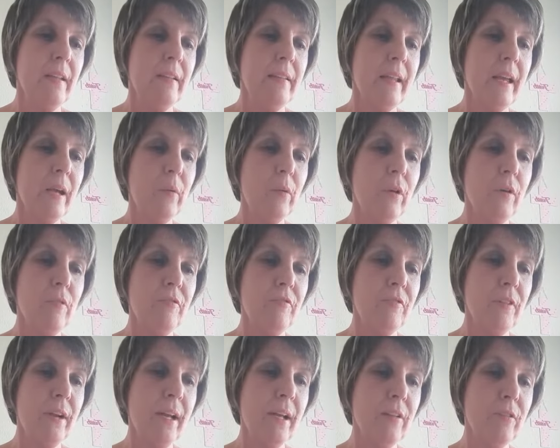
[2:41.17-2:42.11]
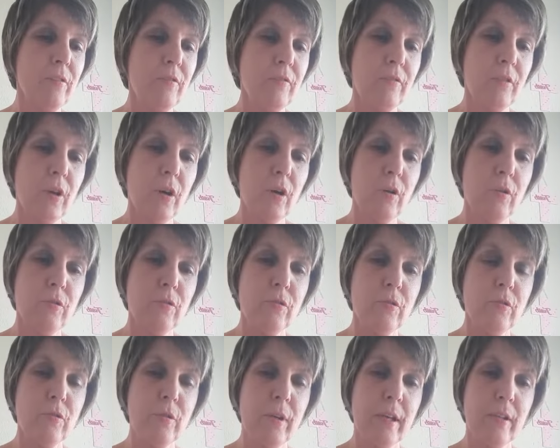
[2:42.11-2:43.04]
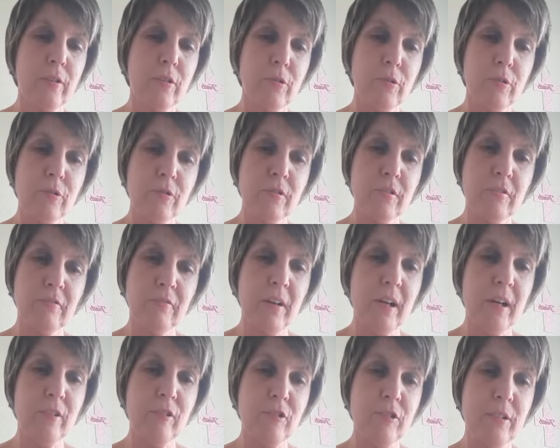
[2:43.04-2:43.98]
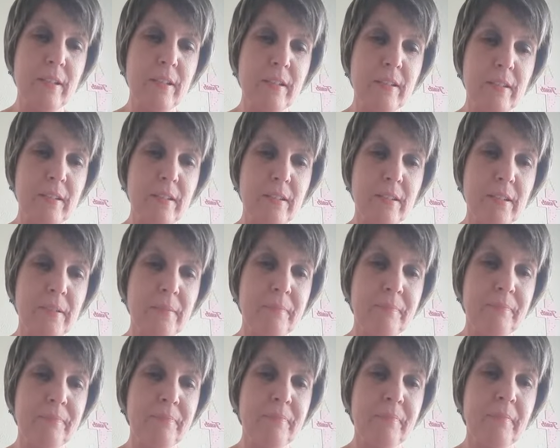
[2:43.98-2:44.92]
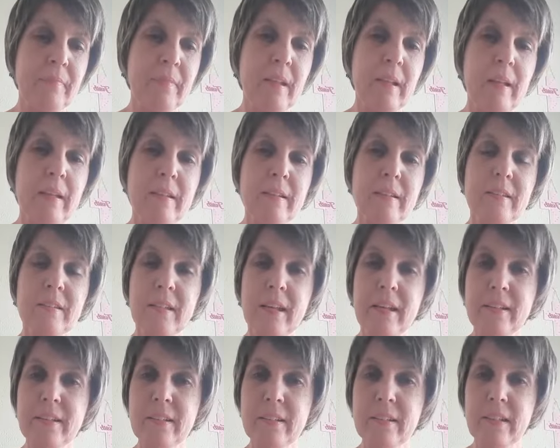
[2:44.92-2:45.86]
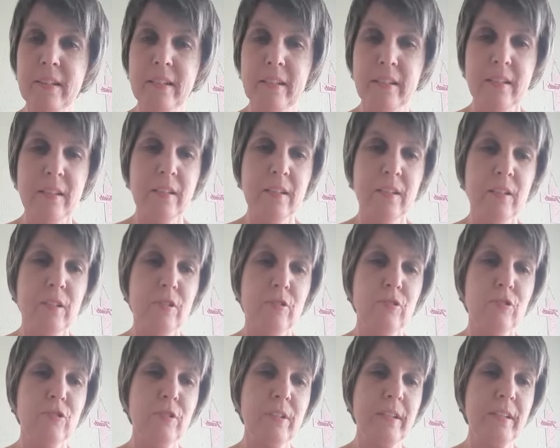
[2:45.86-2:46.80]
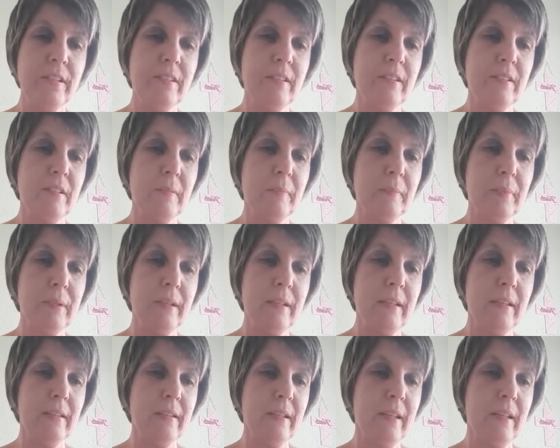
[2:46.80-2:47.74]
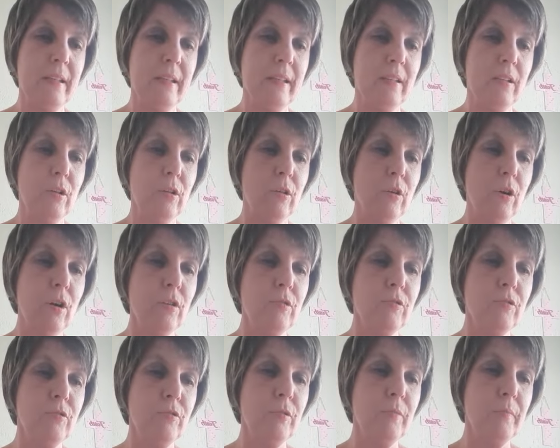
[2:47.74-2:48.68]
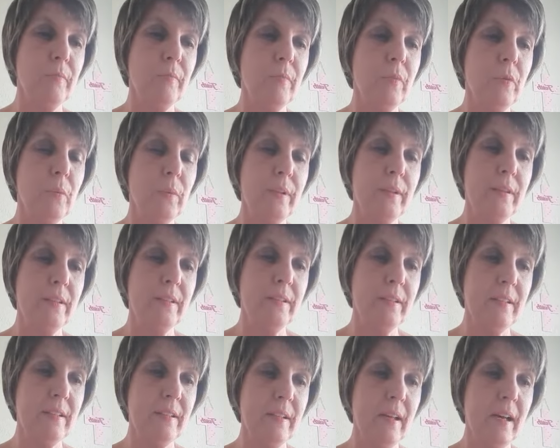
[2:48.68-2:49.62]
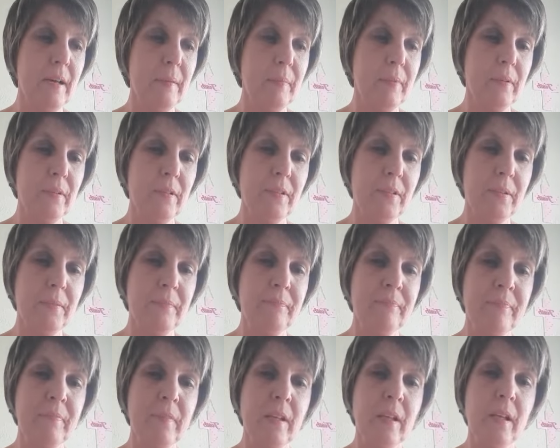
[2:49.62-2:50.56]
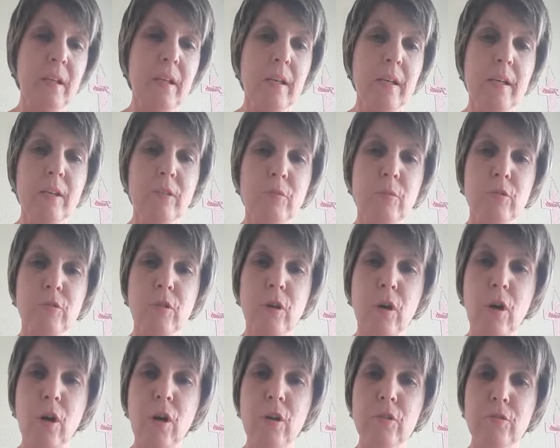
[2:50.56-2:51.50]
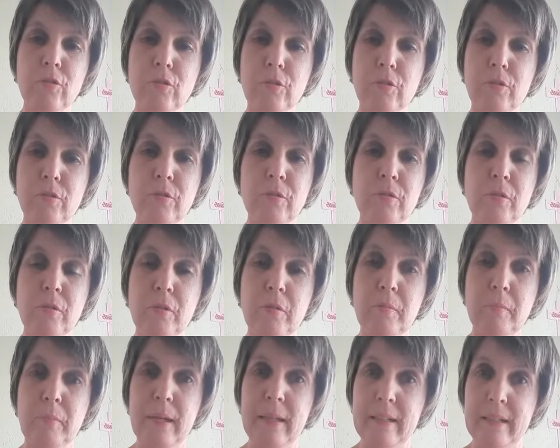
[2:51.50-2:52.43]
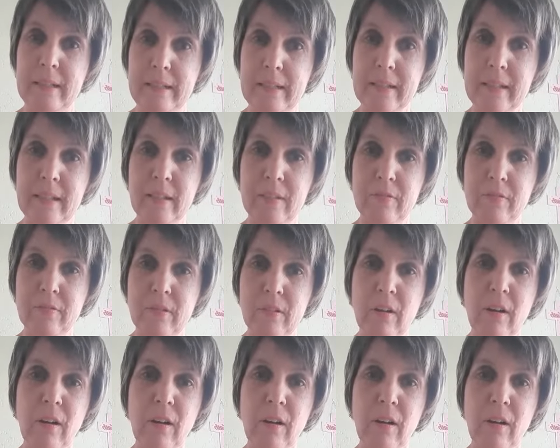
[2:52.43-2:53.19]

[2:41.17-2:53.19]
They were afraid of those who had crucified Jesus. Suddenly, Jesus appeared there in the locked room with the disciples. It was hard to believe.